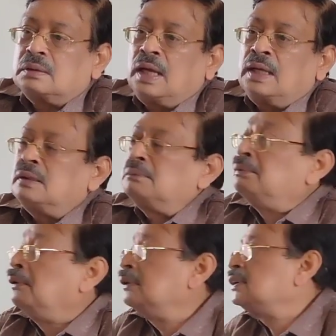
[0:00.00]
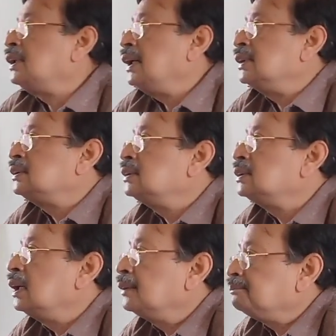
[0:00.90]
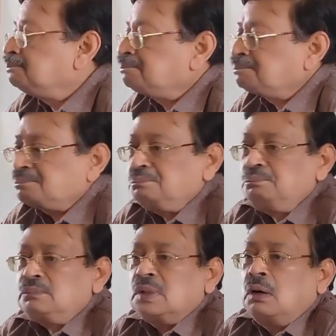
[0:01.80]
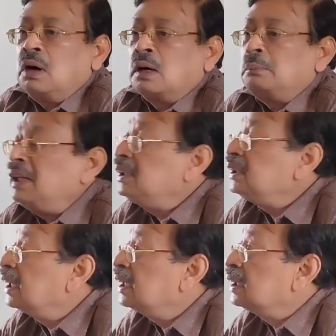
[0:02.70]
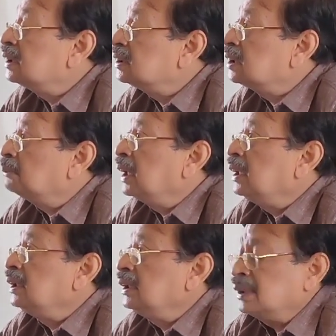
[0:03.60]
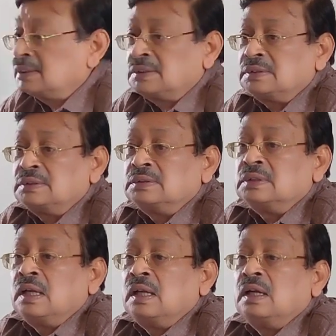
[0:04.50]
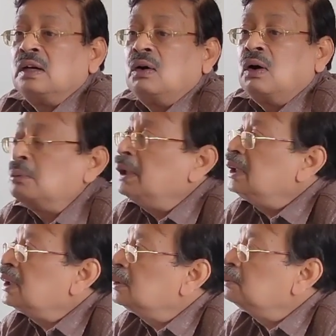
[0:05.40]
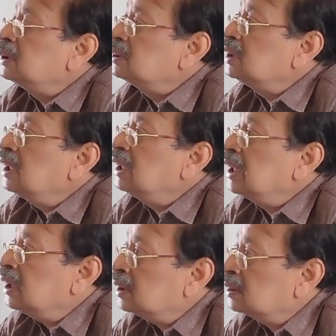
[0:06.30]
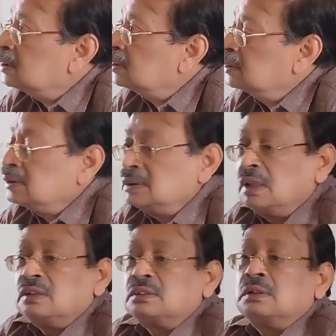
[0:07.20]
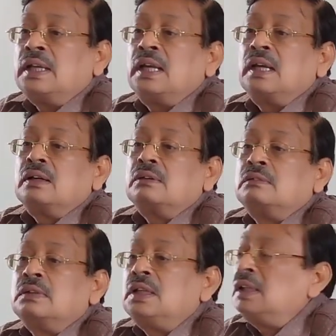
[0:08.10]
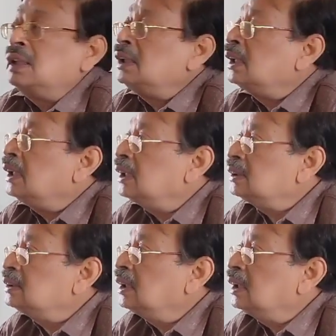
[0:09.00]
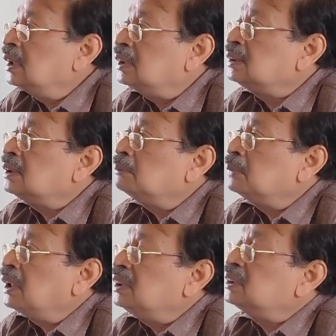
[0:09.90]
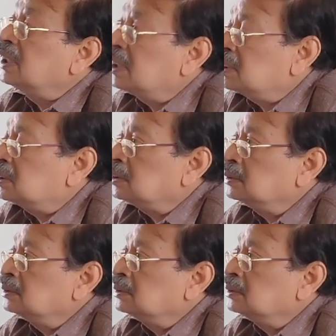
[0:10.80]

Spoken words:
And the fourth test is the augmented histamine test. Augmented means increase. So here we increase the histamine secretion.